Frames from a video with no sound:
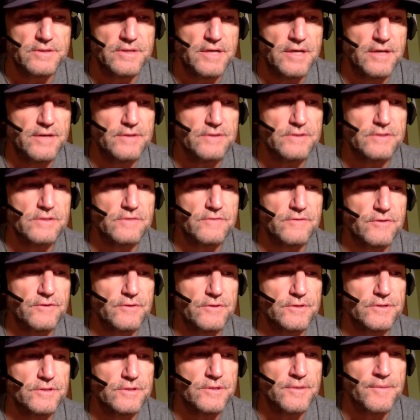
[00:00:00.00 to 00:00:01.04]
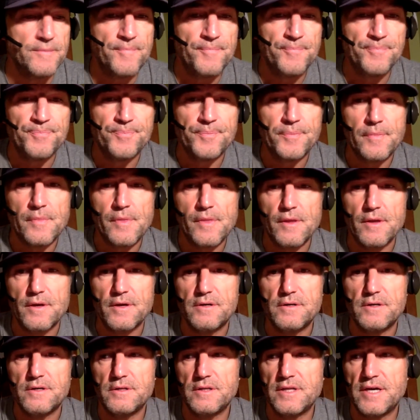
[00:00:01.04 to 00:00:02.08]
Now there's, of course,
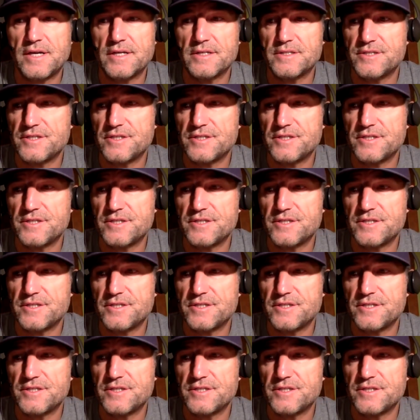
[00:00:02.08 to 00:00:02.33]
a lot